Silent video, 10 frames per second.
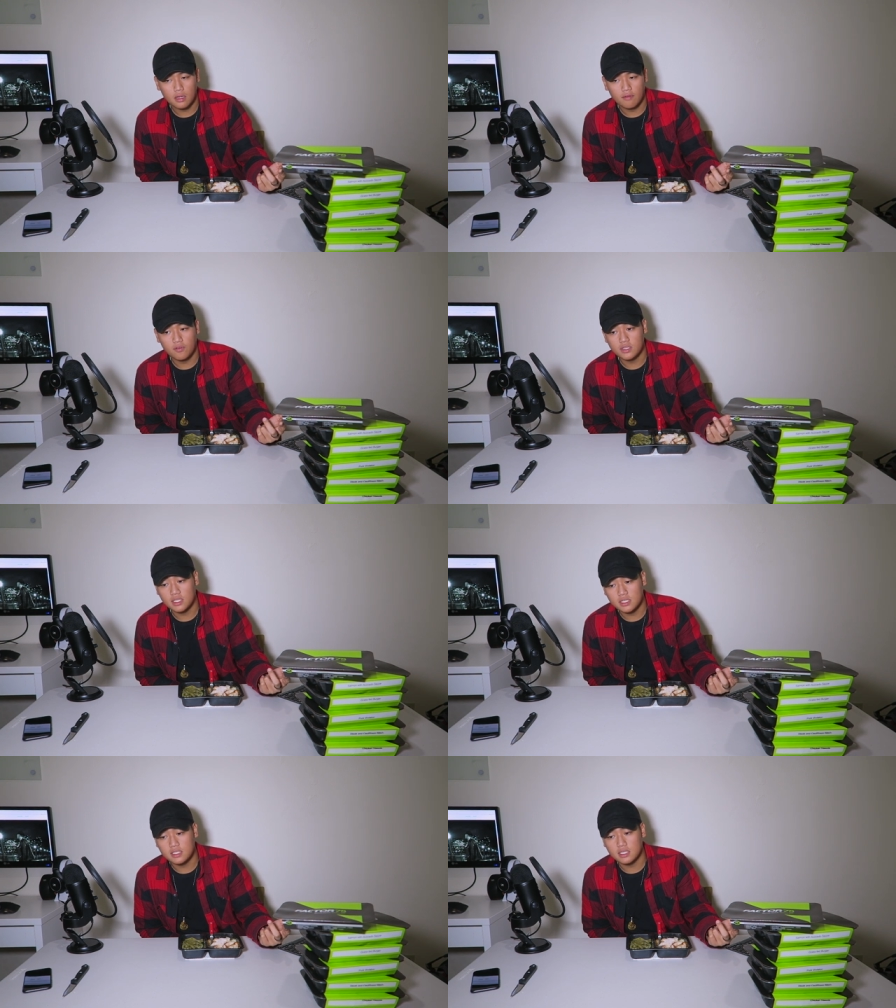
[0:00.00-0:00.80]
If it was
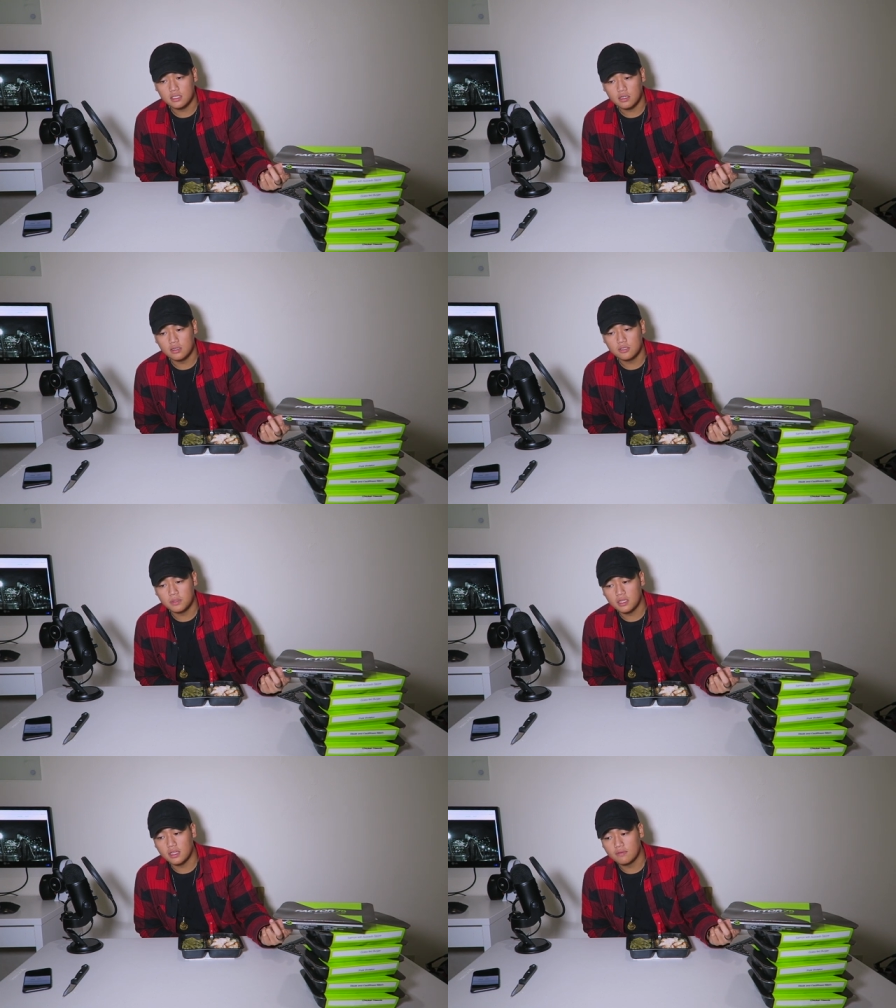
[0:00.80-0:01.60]
$66, it'd
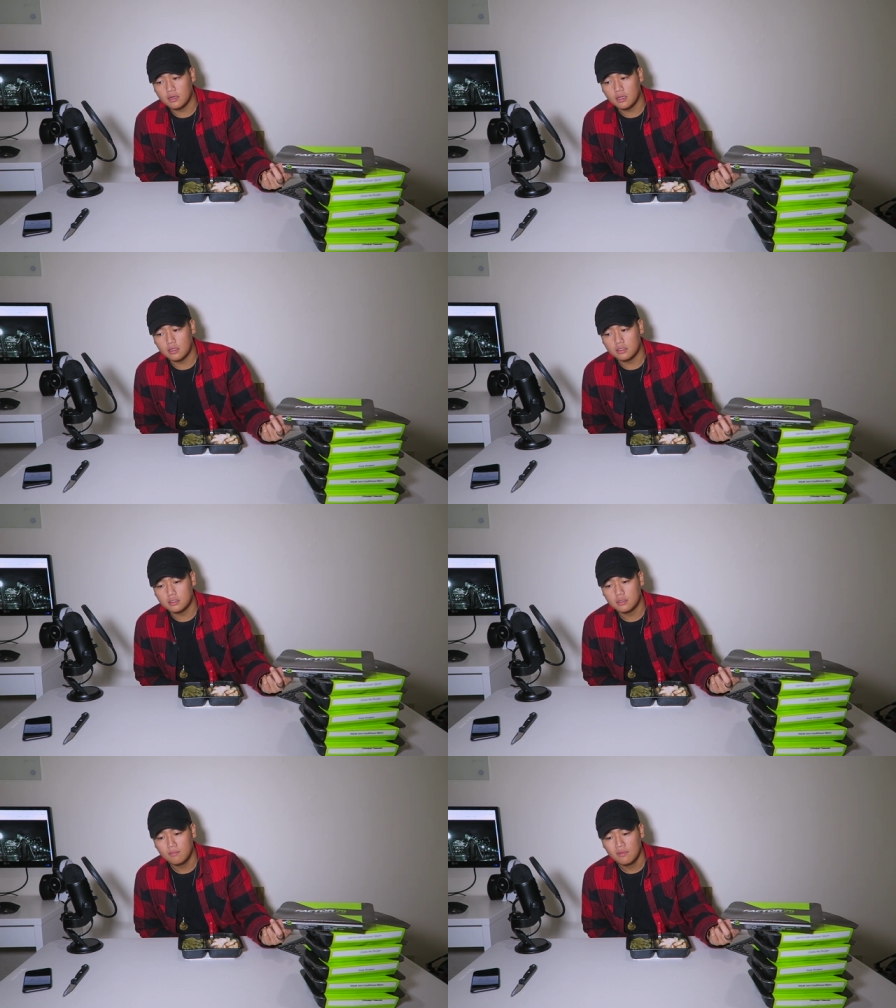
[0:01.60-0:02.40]
be
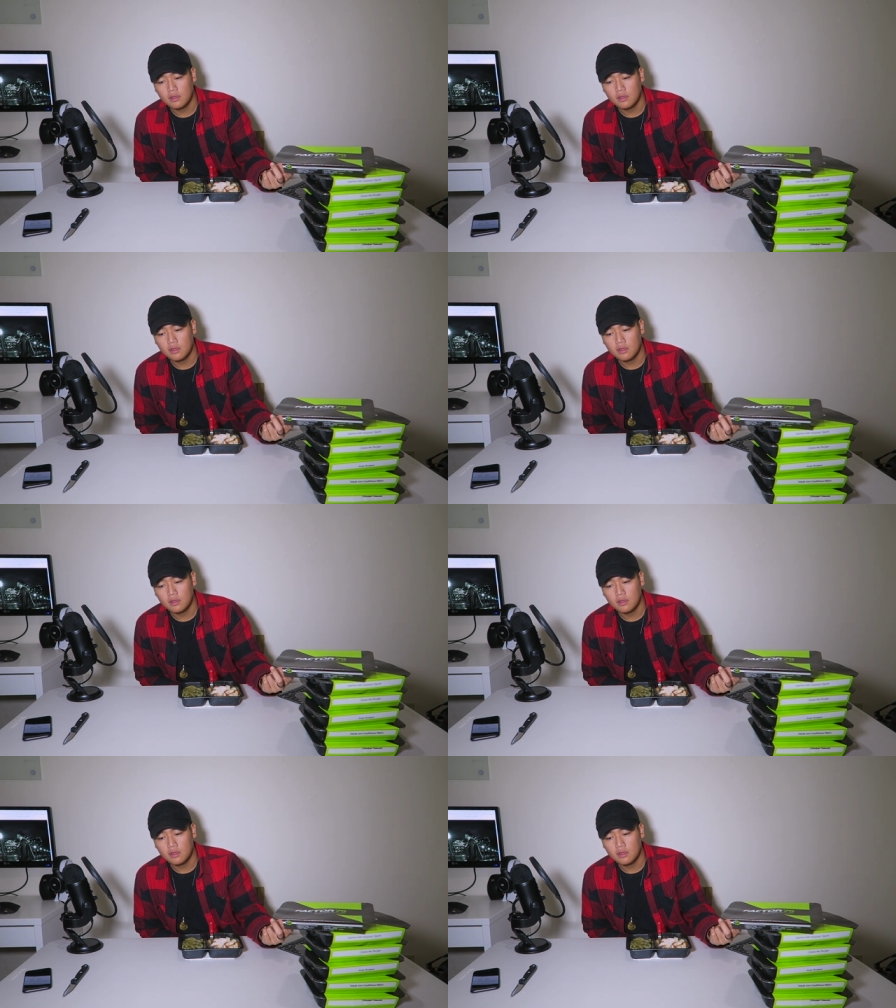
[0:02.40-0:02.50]
$11,